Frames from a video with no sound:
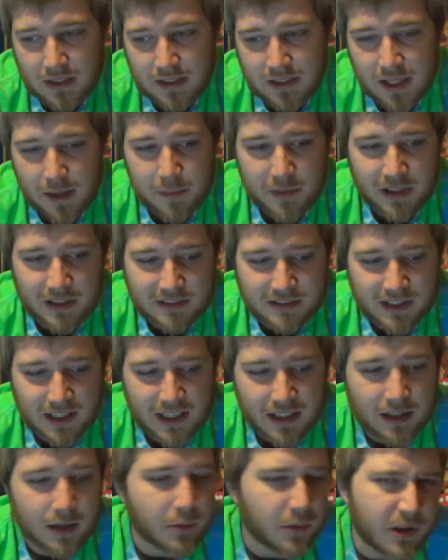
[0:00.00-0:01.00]
that being
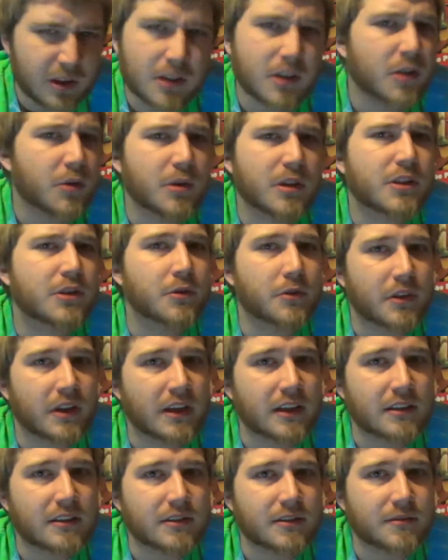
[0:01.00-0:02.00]
aside, I want to know what you
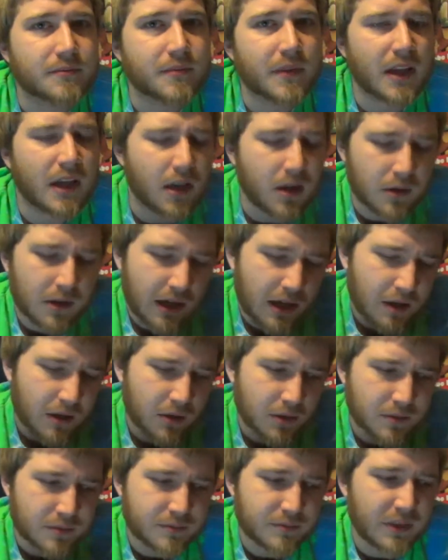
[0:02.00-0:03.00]
think, and I'll,
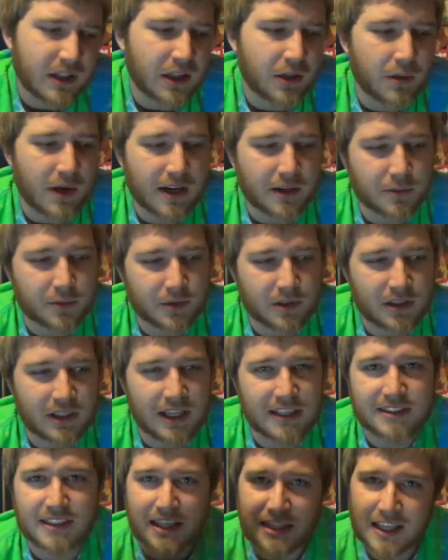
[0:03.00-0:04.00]
I'll interact with you
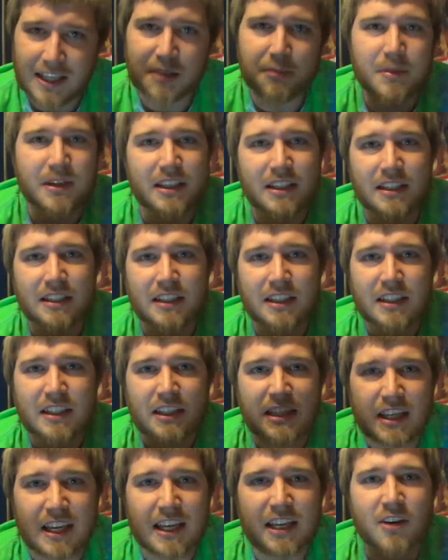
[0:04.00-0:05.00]
guys. I like being
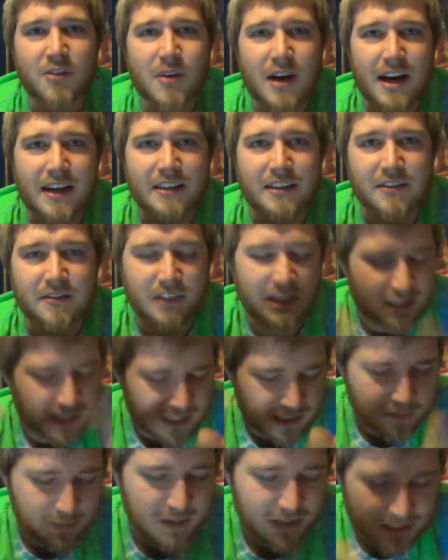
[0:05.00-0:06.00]
interactive. I
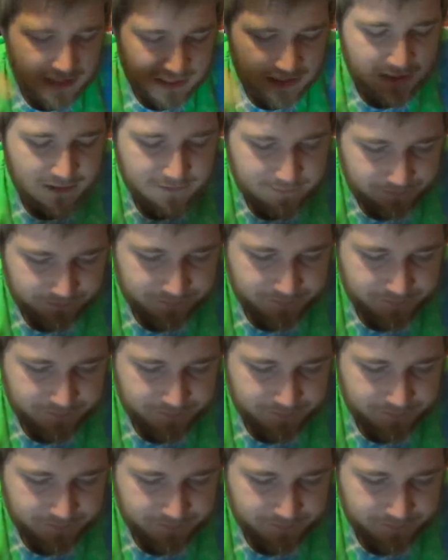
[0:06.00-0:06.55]
like being